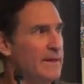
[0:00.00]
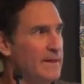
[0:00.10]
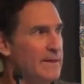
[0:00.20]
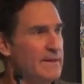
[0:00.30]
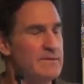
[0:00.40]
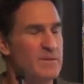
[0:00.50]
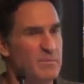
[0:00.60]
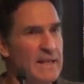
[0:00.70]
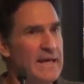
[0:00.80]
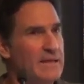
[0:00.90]
Indians in the
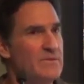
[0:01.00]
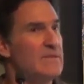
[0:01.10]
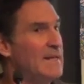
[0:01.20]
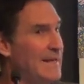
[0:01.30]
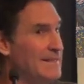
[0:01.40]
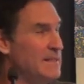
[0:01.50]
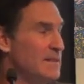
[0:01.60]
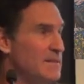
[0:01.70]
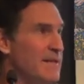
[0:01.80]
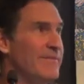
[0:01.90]
Plains in the
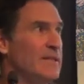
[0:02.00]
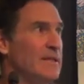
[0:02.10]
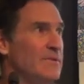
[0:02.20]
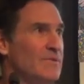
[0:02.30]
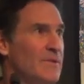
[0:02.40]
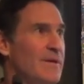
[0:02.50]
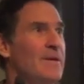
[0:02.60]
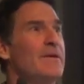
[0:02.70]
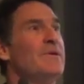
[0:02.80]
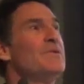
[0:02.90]
1870s.
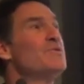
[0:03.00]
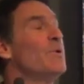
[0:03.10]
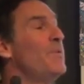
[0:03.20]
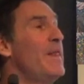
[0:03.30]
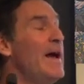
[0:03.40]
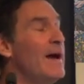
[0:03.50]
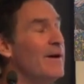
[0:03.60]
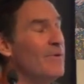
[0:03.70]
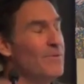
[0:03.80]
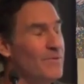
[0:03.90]
So
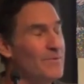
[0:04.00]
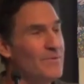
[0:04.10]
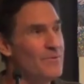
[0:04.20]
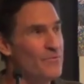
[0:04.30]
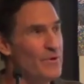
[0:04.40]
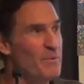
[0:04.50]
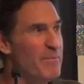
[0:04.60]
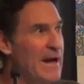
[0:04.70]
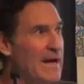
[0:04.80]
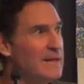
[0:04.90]
now, reel
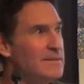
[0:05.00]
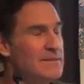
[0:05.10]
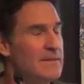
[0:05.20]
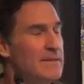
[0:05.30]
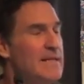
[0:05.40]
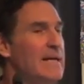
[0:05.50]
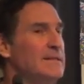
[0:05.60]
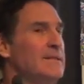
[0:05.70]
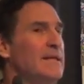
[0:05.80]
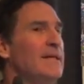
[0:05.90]
back to the
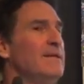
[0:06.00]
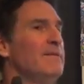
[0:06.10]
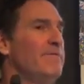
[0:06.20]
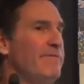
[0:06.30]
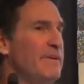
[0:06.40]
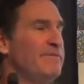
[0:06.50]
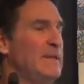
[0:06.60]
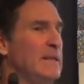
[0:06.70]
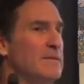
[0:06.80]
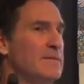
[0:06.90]

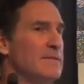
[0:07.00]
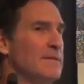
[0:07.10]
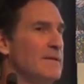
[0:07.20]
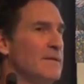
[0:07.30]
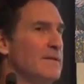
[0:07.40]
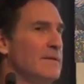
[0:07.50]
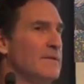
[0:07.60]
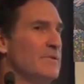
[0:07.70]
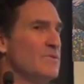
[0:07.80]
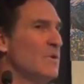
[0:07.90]
1950s.
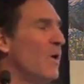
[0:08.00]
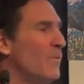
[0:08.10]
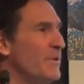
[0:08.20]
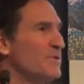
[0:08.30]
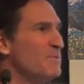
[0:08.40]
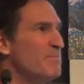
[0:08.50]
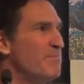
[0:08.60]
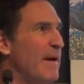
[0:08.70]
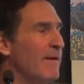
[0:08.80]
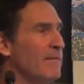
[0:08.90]
So there's
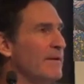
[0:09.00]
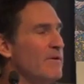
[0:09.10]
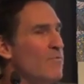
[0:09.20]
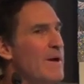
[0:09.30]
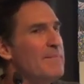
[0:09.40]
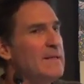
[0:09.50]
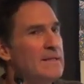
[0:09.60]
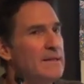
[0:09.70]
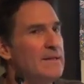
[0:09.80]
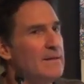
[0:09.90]
barely a
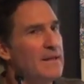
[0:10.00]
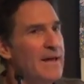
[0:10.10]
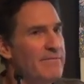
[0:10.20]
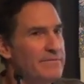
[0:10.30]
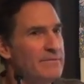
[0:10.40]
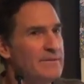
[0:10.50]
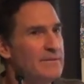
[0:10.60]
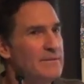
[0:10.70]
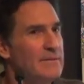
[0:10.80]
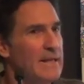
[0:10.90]
remnant left
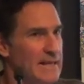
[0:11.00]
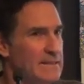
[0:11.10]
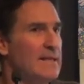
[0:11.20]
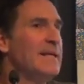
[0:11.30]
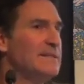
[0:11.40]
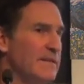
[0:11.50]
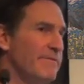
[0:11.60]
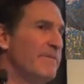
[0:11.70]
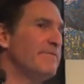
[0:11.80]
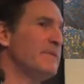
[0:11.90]
like the
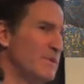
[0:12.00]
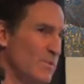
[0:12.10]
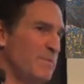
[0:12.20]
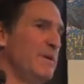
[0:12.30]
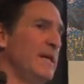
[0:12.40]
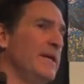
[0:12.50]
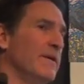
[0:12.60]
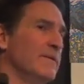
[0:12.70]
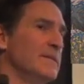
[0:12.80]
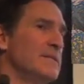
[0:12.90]
1950s would be
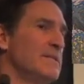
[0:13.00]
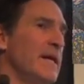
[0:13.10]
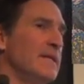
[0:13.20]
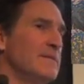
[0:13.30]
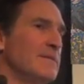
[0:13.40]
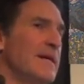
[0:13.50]
here in the States.